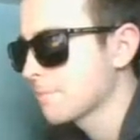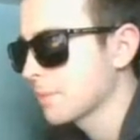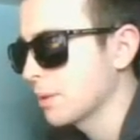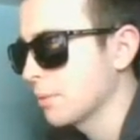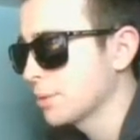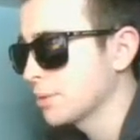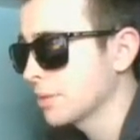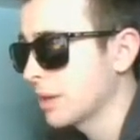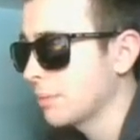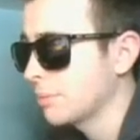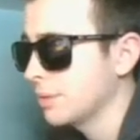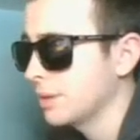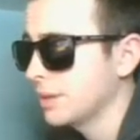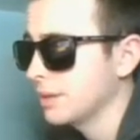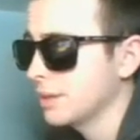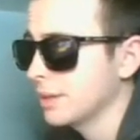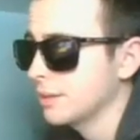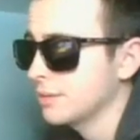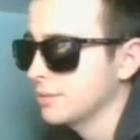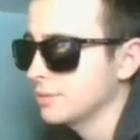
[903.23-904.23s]
When do I play
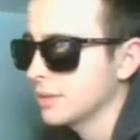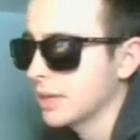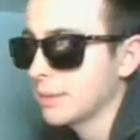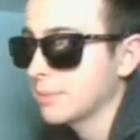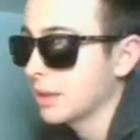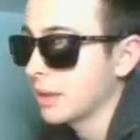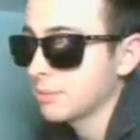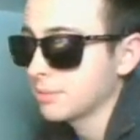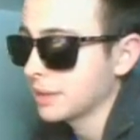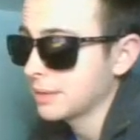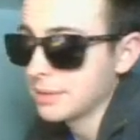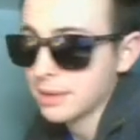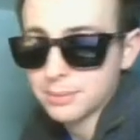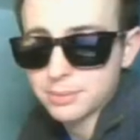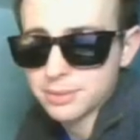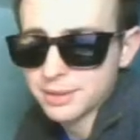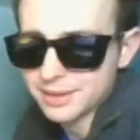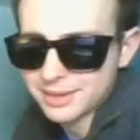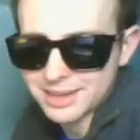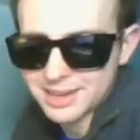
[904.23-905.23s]
again? I'm not
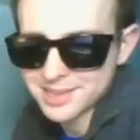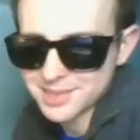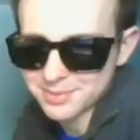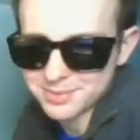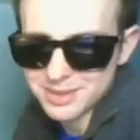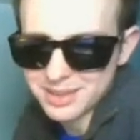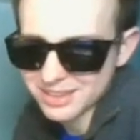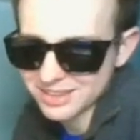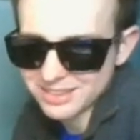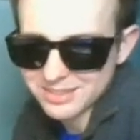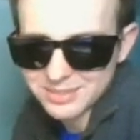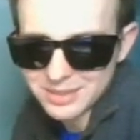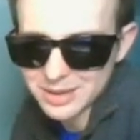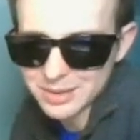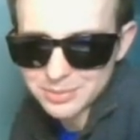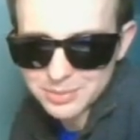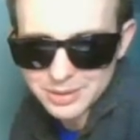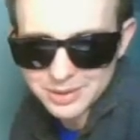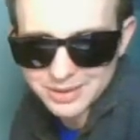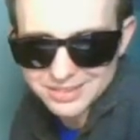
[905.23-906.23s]
playing, guys. I'm not
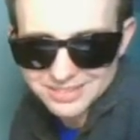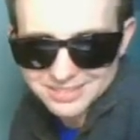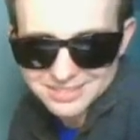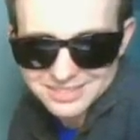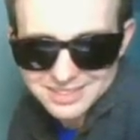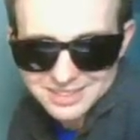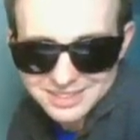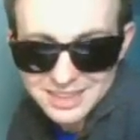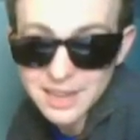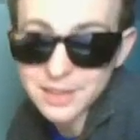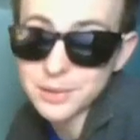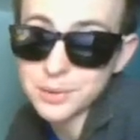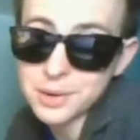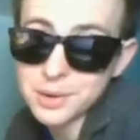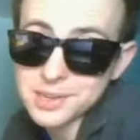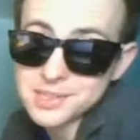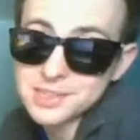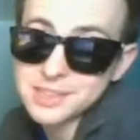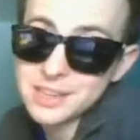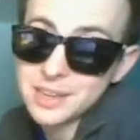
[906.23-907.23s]
a player. Yeah,
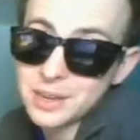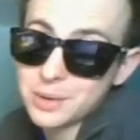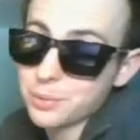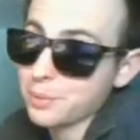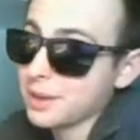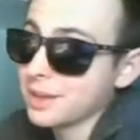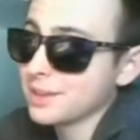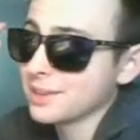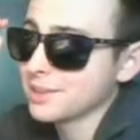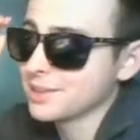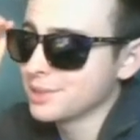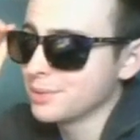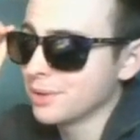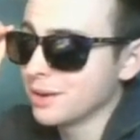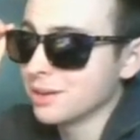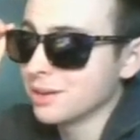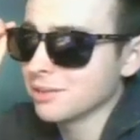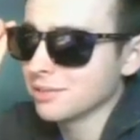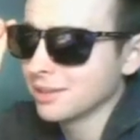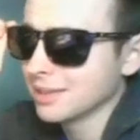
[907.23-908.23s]
Lucas did win
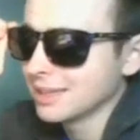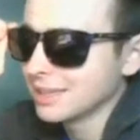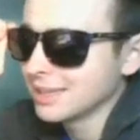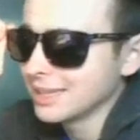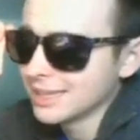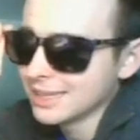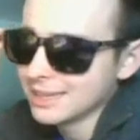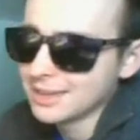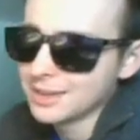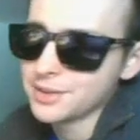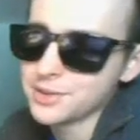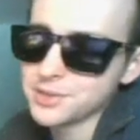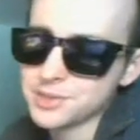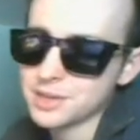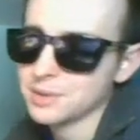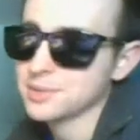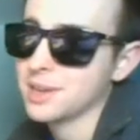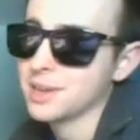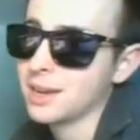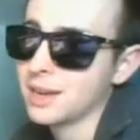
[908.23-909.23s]
2-0. So
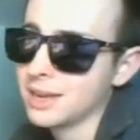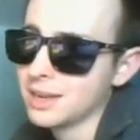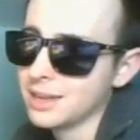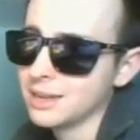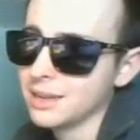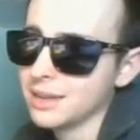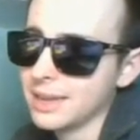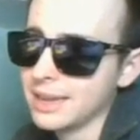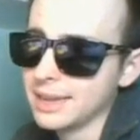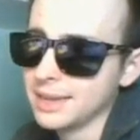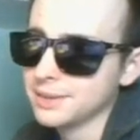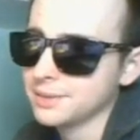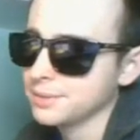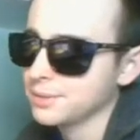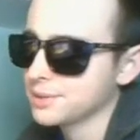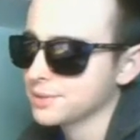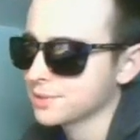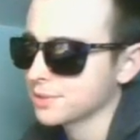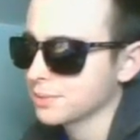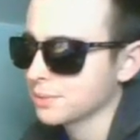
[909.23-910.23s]
now Ta and
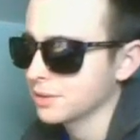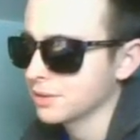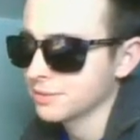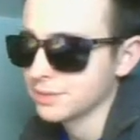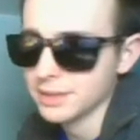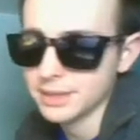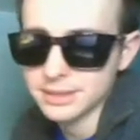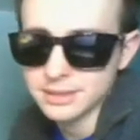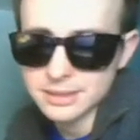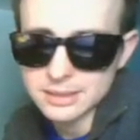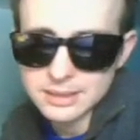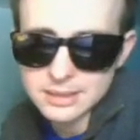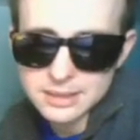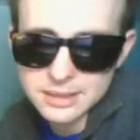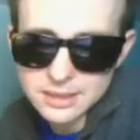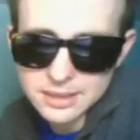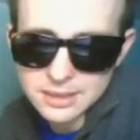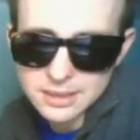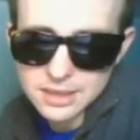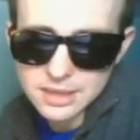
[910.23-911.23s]
Lucas are qualified
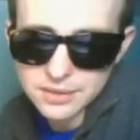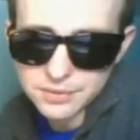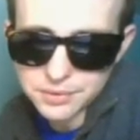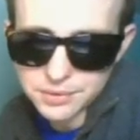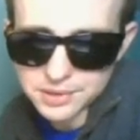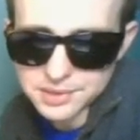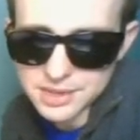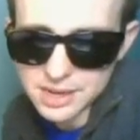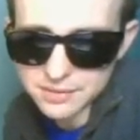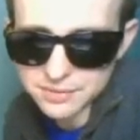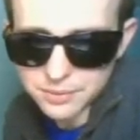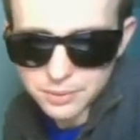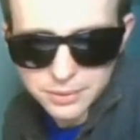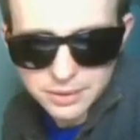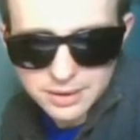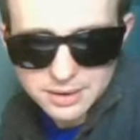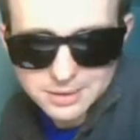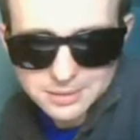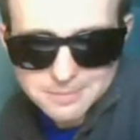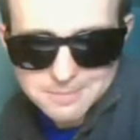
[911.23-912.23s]
for the top
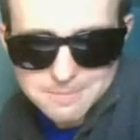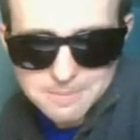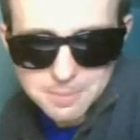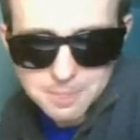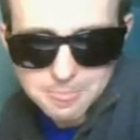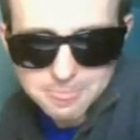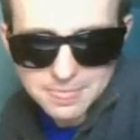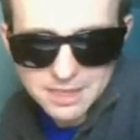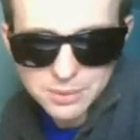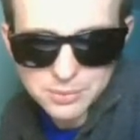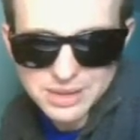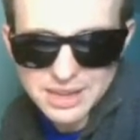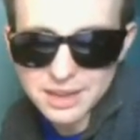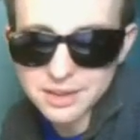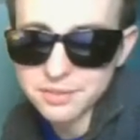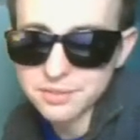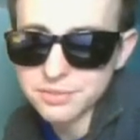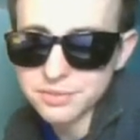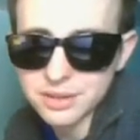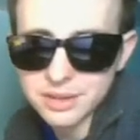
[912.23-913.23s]
four. And we
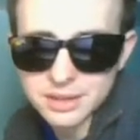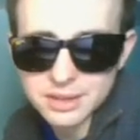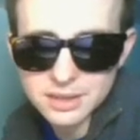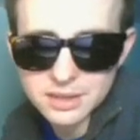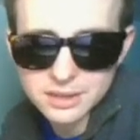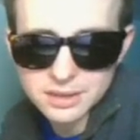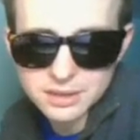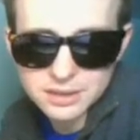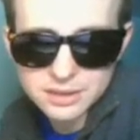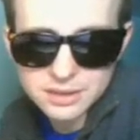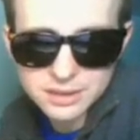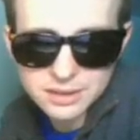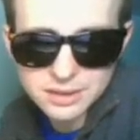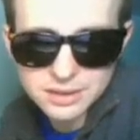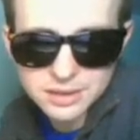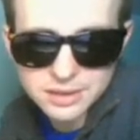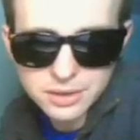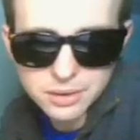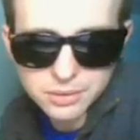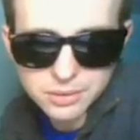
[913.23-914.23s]
have
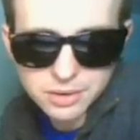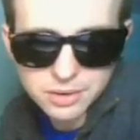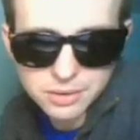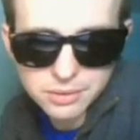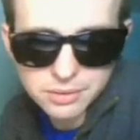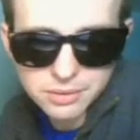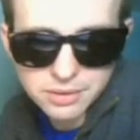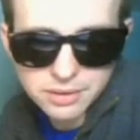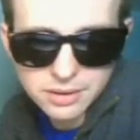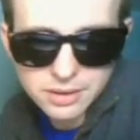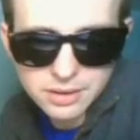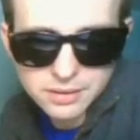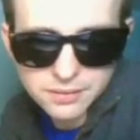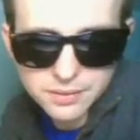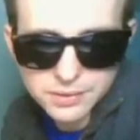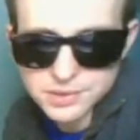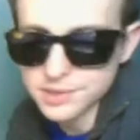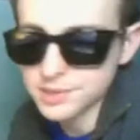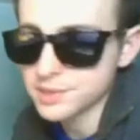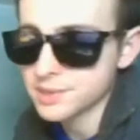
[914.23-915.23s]
Nikoko
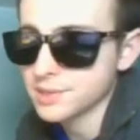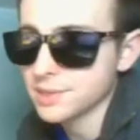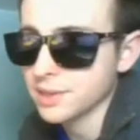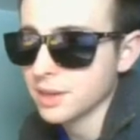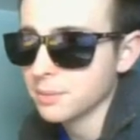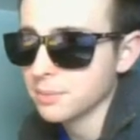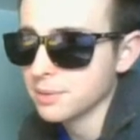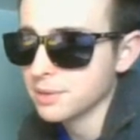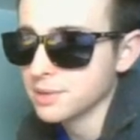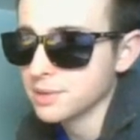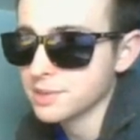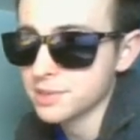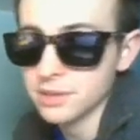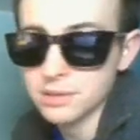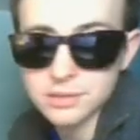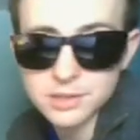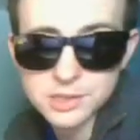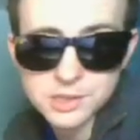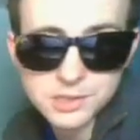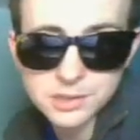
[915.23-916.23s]
versus Sub. Still
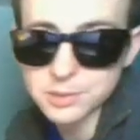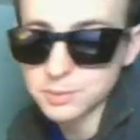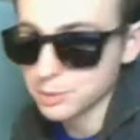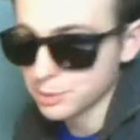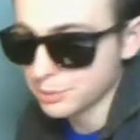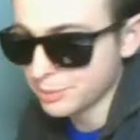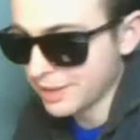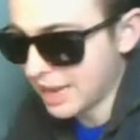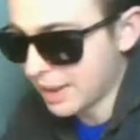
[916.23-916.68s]
supposed to be